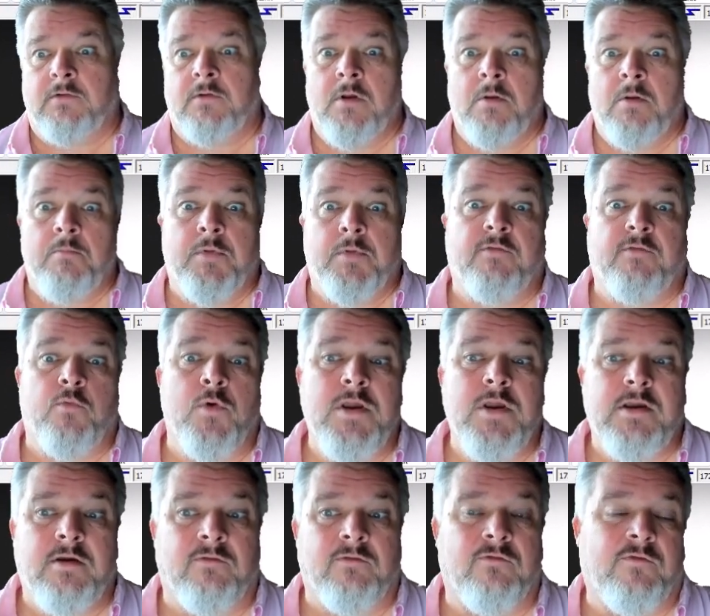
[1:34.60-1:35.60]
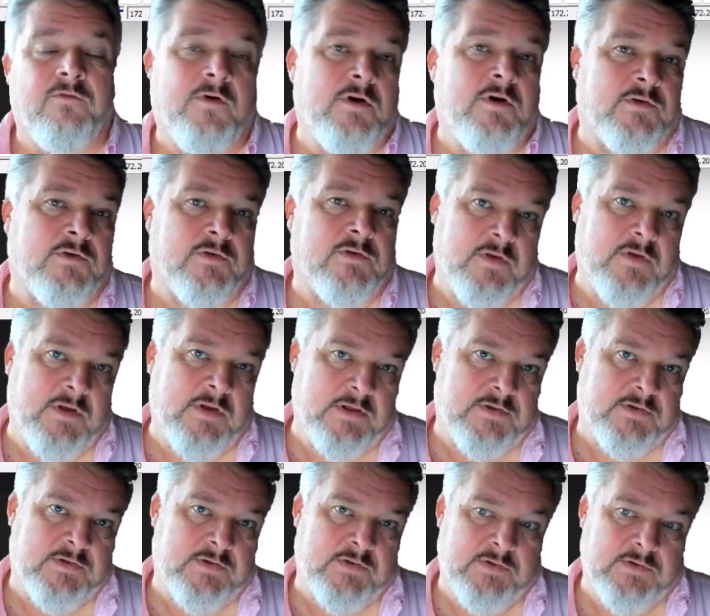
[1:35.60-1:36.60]
But if we convert
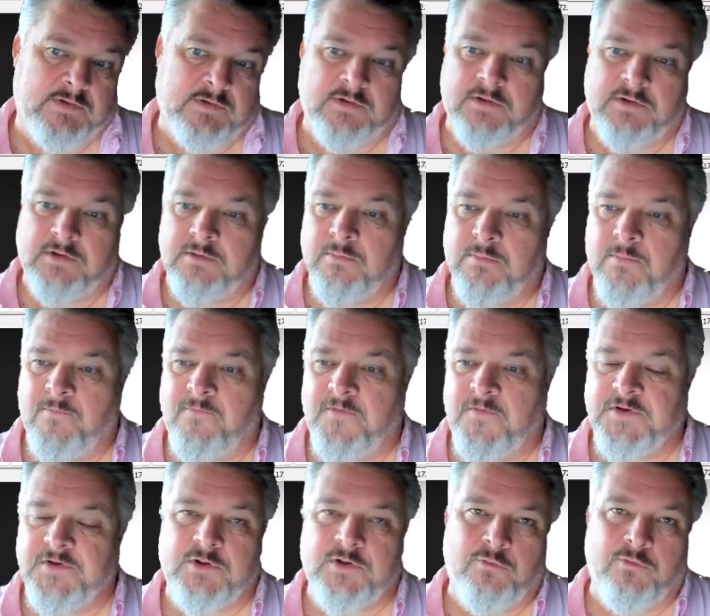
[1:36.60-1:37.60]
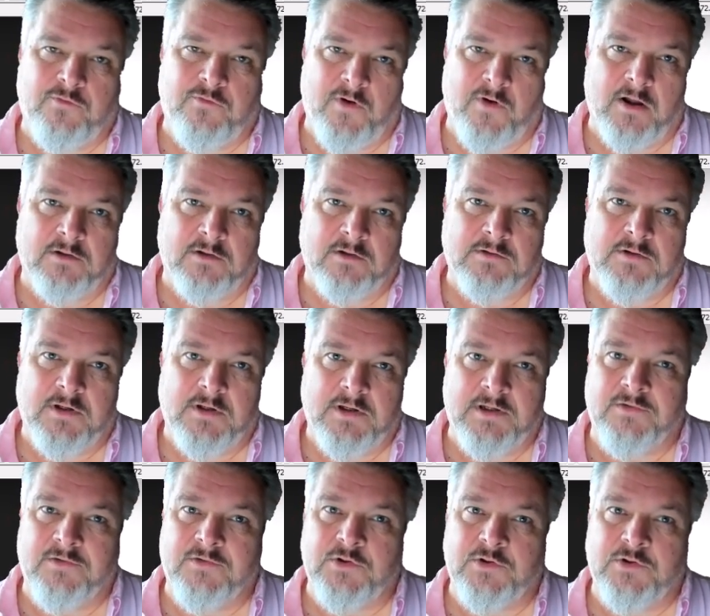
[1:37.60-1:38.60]
this physical file
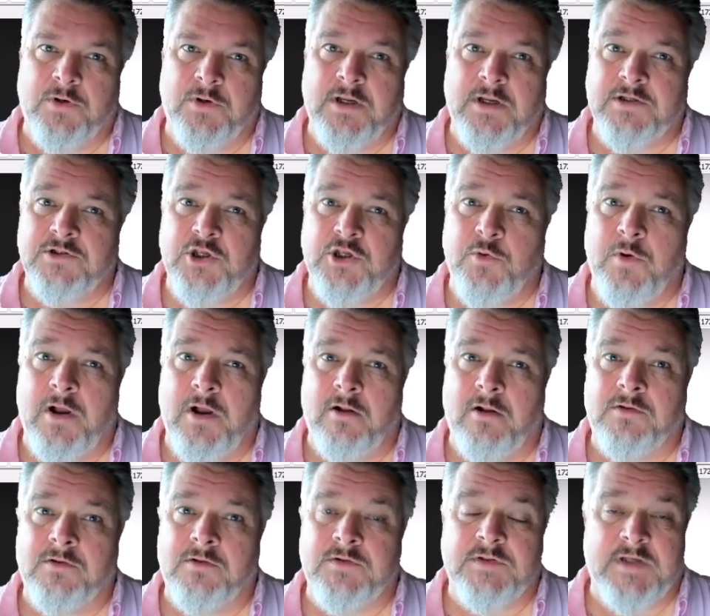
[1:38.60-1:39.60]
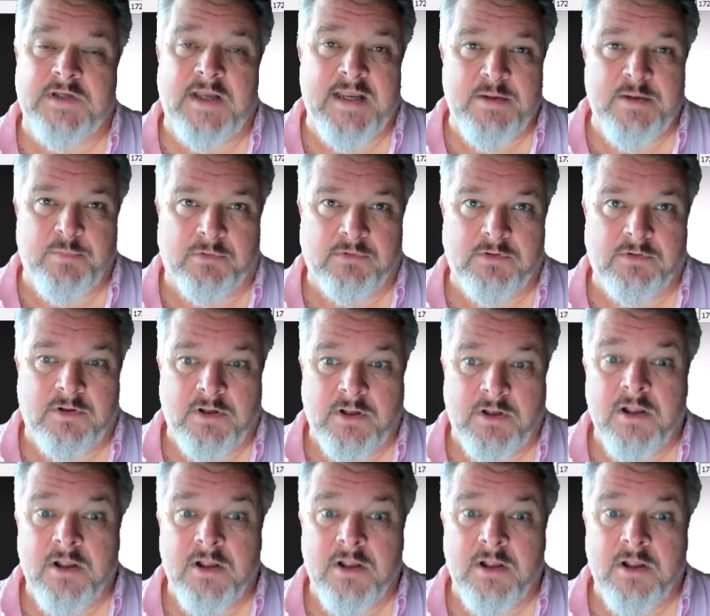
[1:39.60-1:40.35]
into an SQL table,